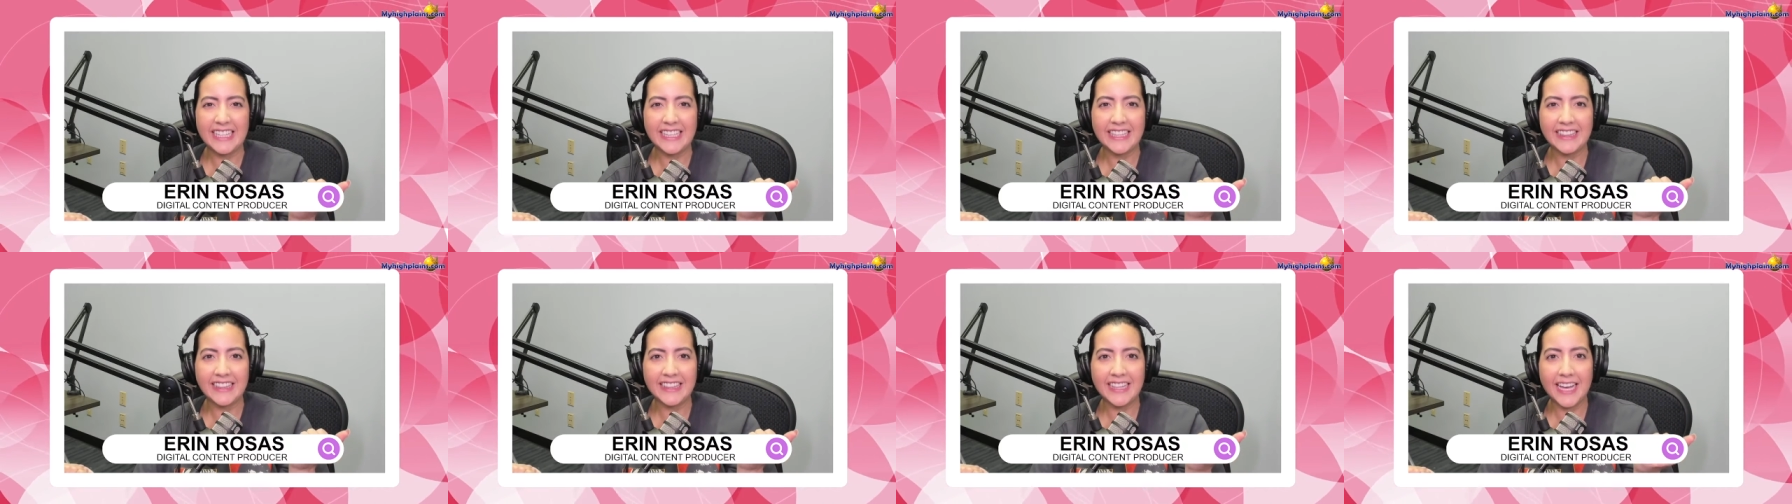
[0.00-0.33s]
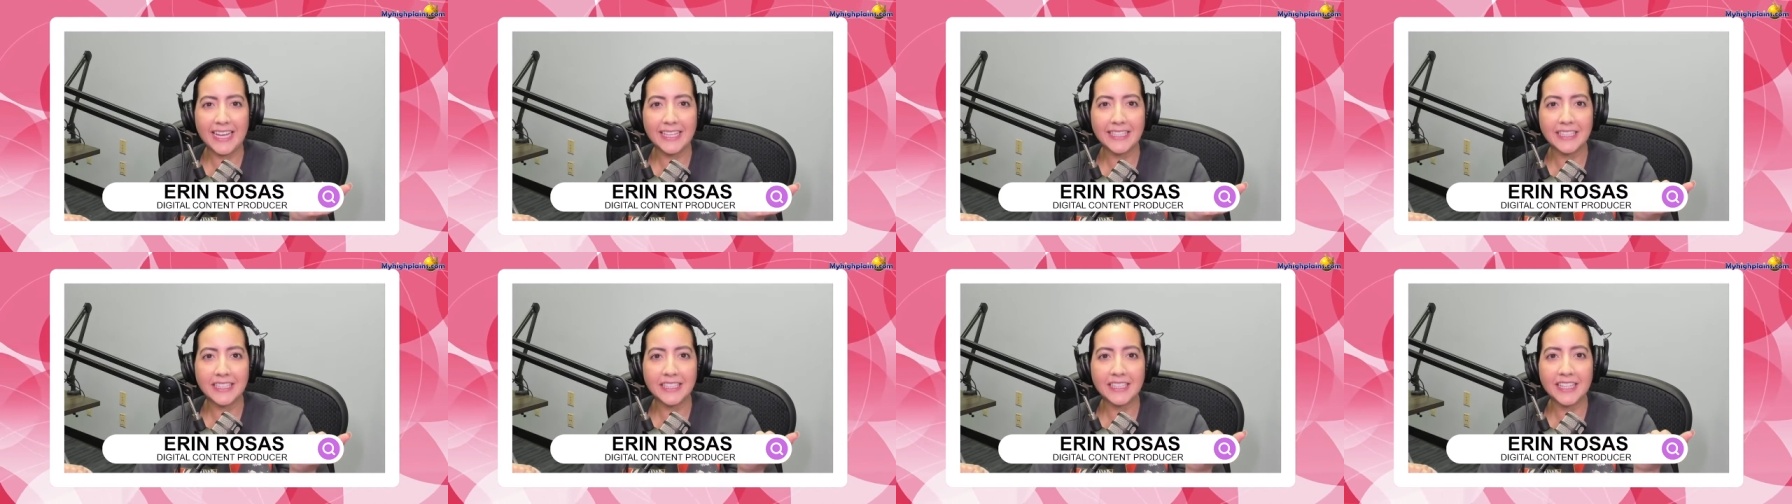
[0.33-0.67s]

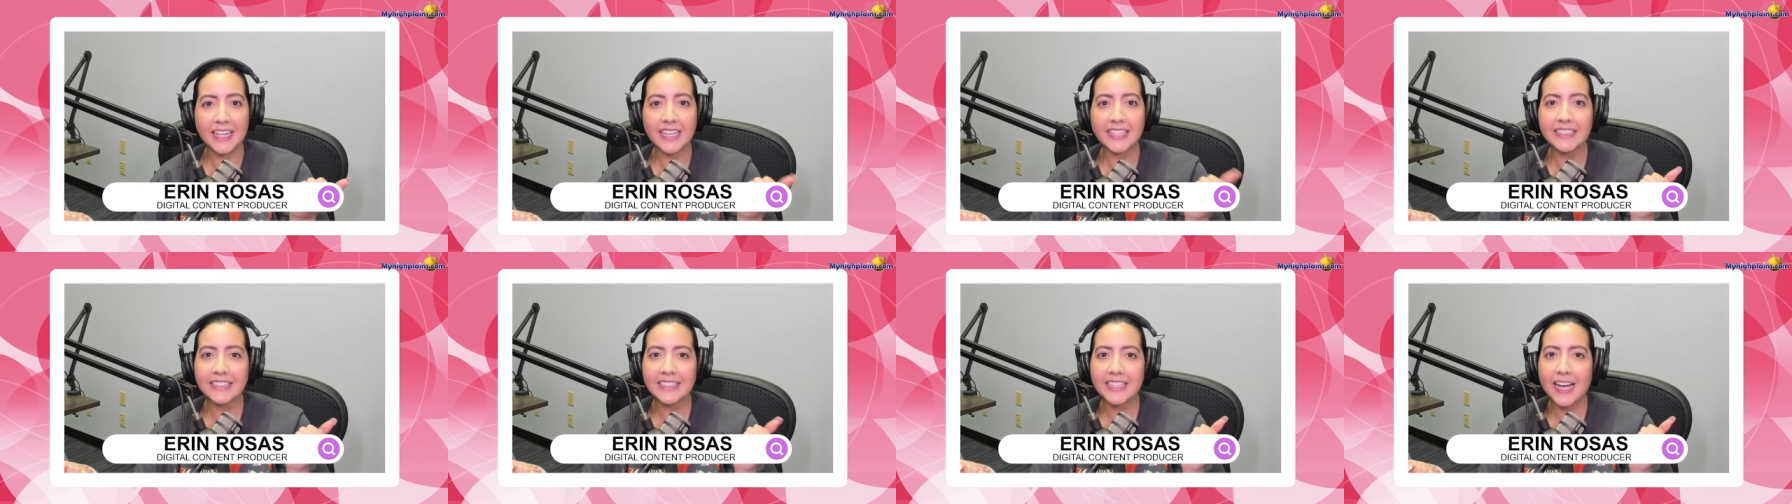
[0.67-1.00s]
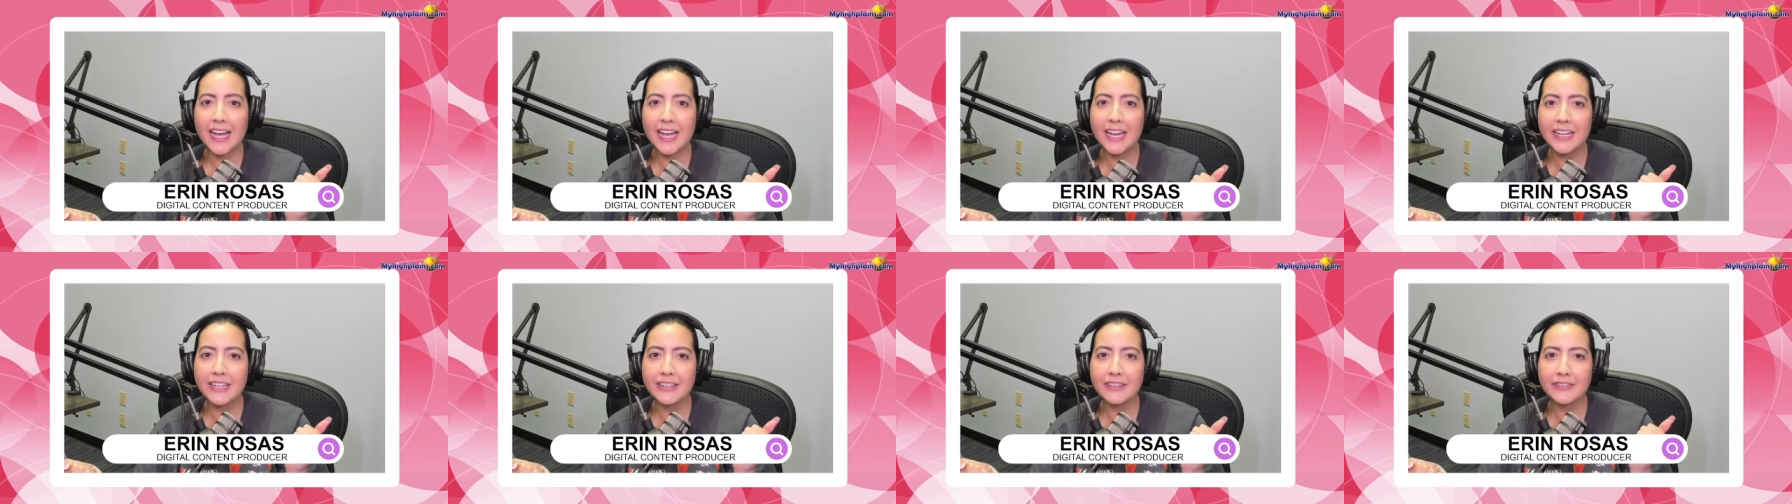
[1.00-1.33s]
that that's
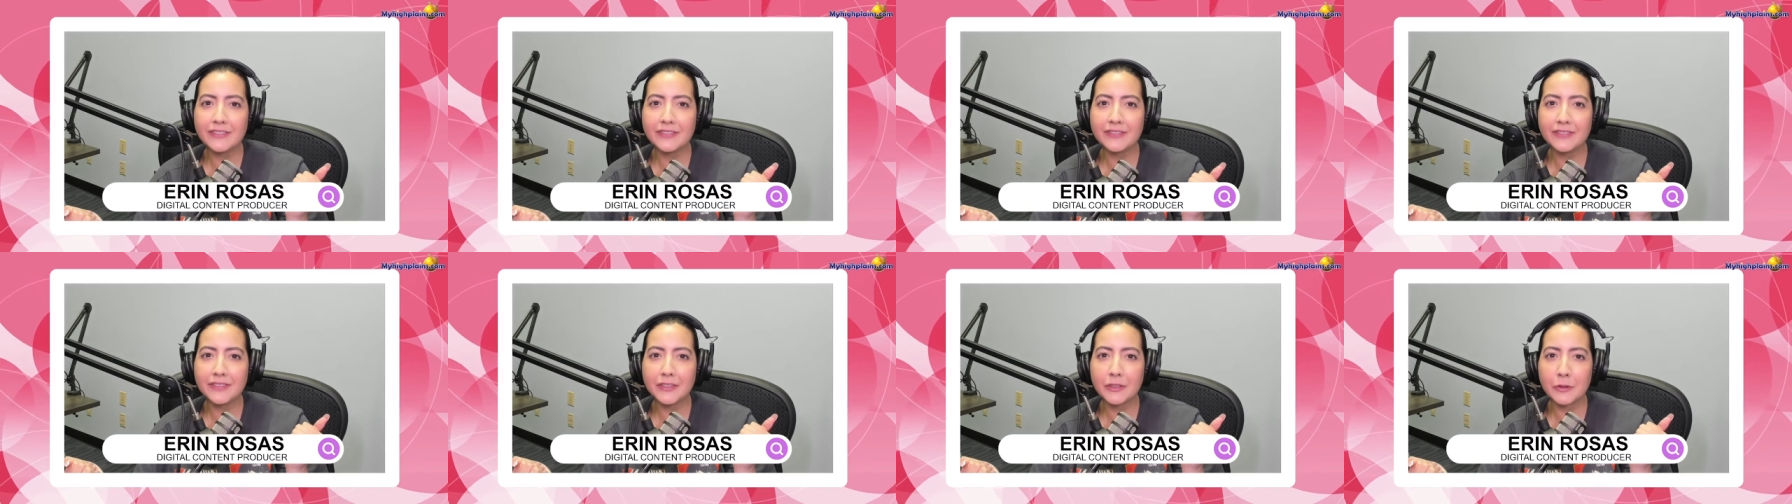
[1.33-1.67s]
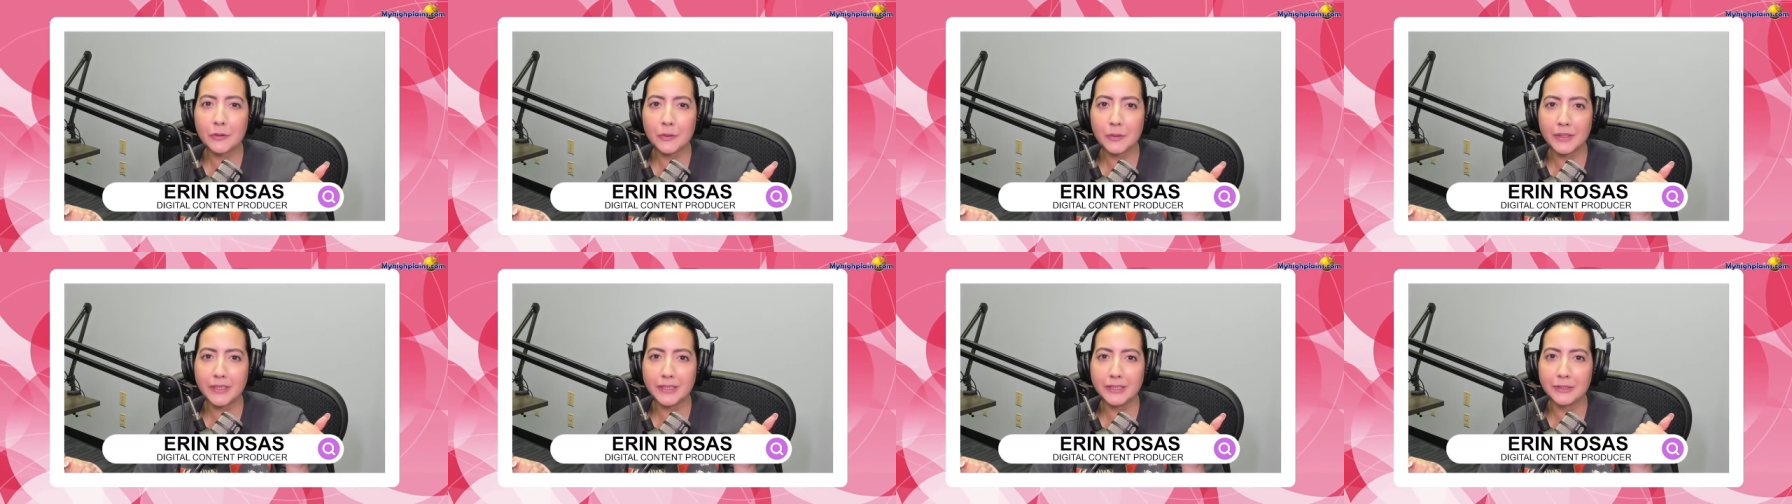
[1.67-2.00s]
kind of
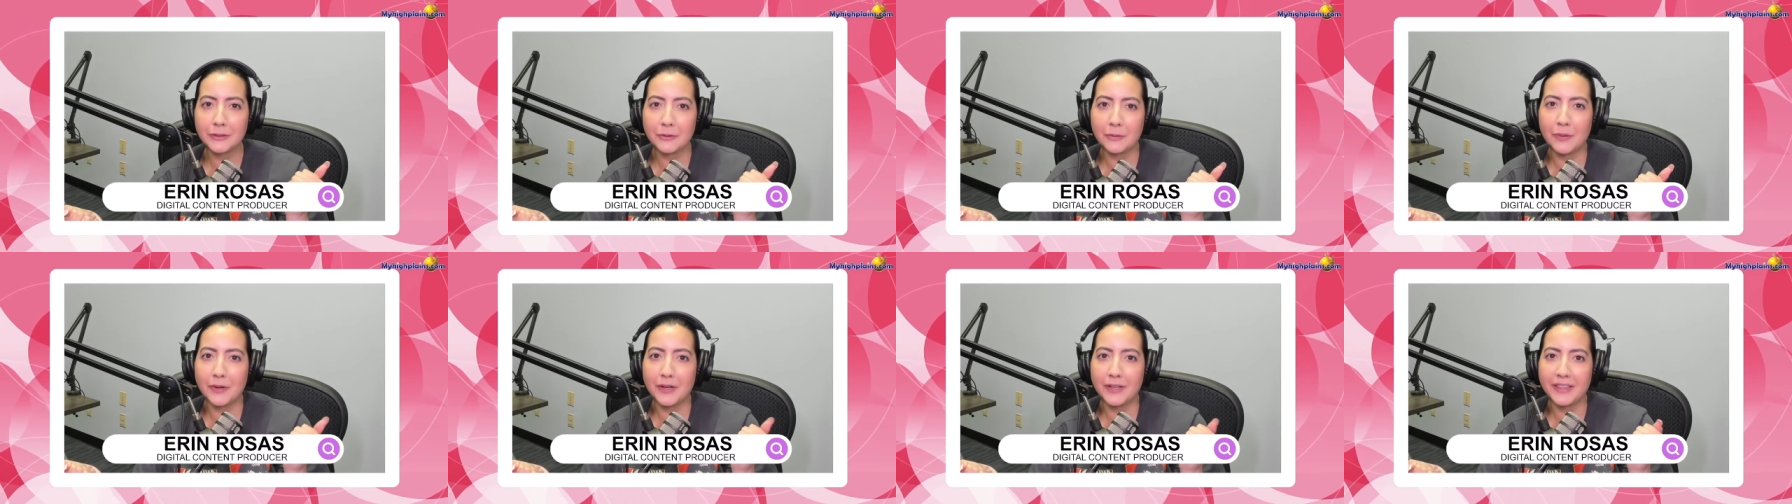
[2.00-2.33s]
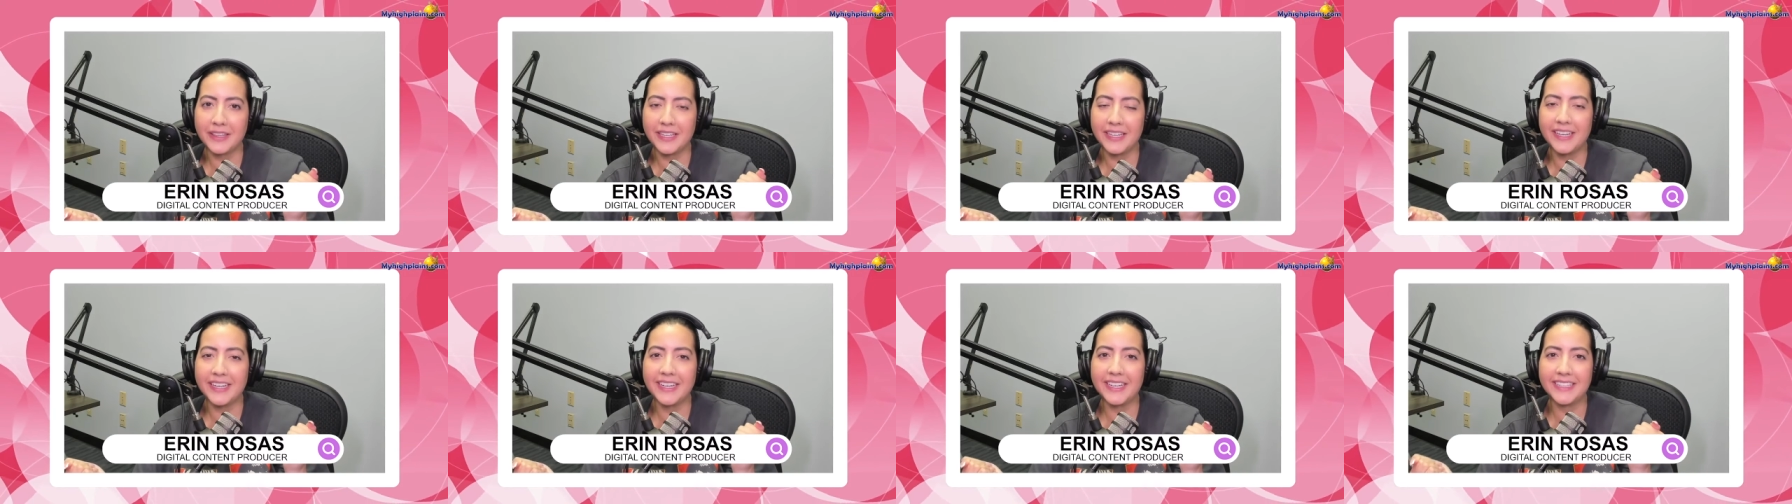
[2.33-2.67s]

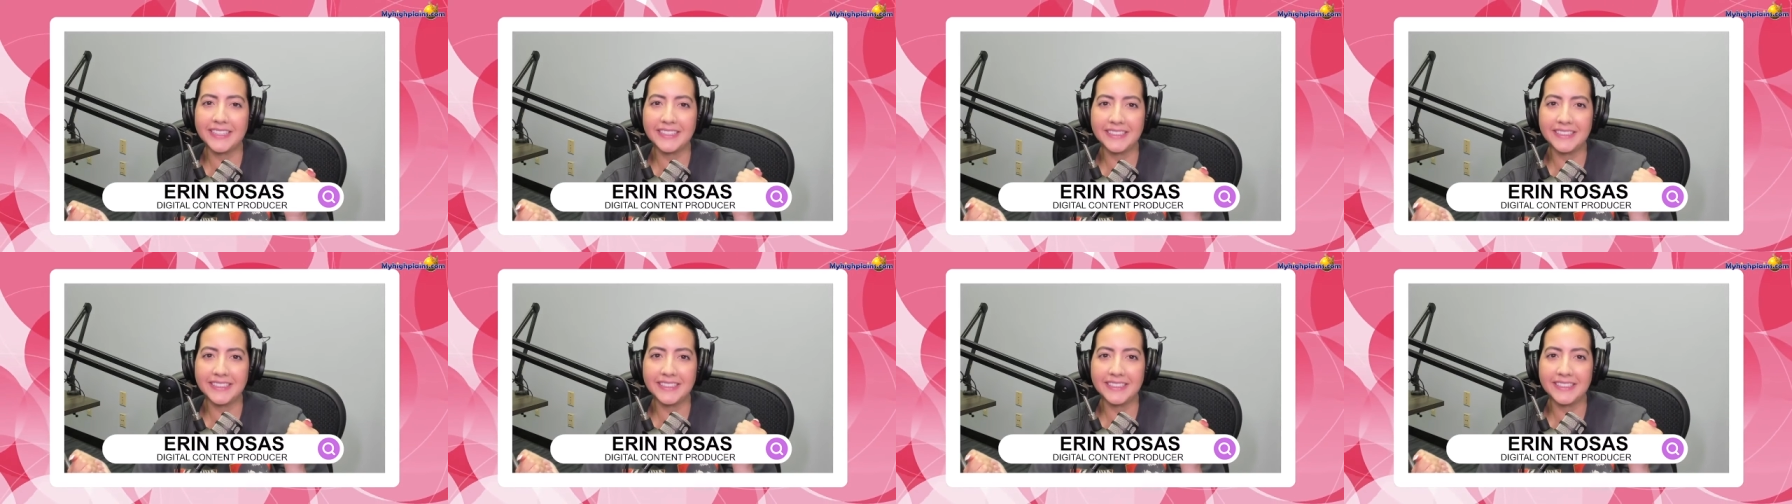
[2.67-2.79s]
cringeworthy